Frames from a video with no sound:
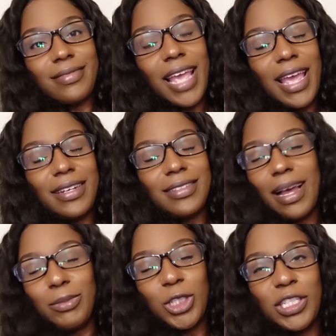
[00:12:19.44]
And
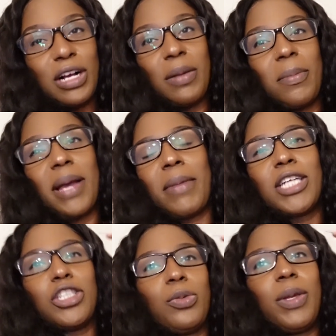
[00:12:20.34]
I'm just not coming back. Mind
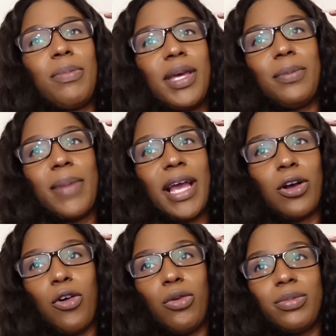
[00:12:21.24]
y'all, we've been back
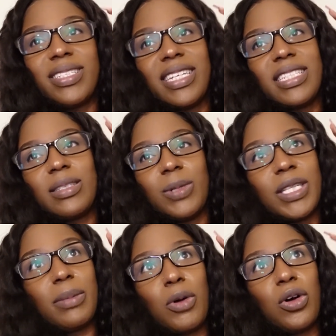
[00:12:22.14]
home since,
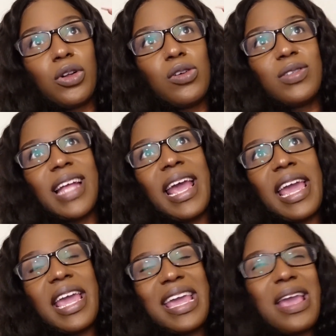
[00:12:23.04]
but the mall closed at
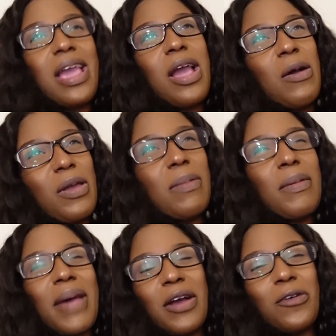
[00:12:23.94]
8. We've been
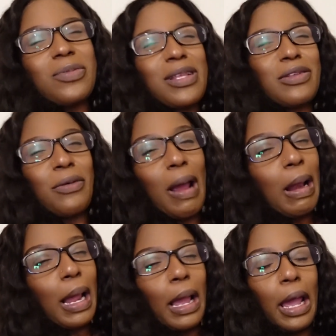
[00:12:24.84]
back home since around
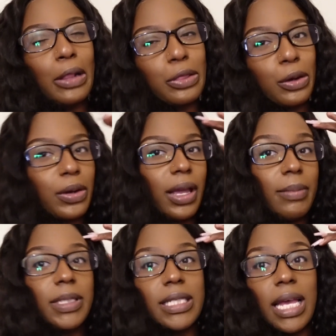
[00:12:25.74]
like 8:30,
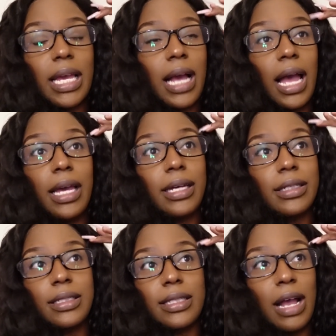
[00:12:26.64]
I'ma say. Kaya
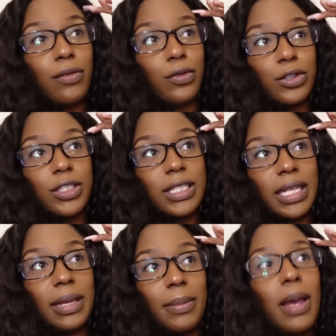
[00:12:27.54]
is down for a
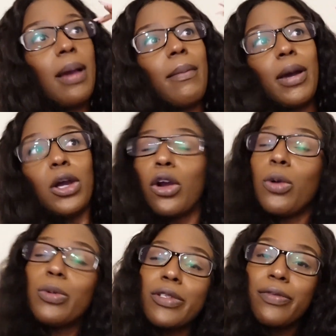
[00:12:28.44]
sleep. My girl
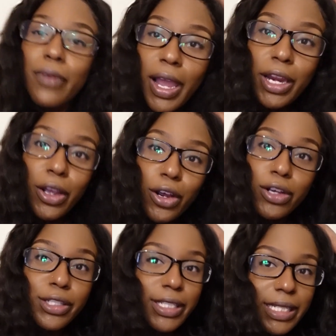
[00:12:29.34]
was fighting
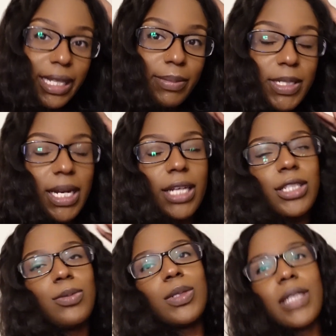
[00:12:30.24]
her sleep tonight.
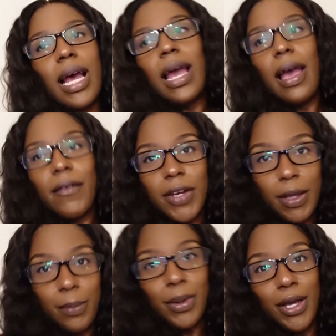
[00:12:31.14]
She was not having
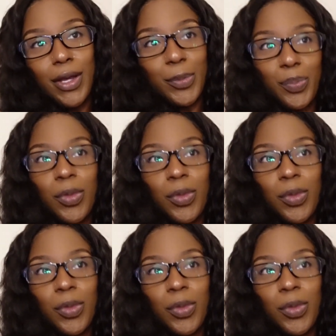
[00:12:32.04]
it, but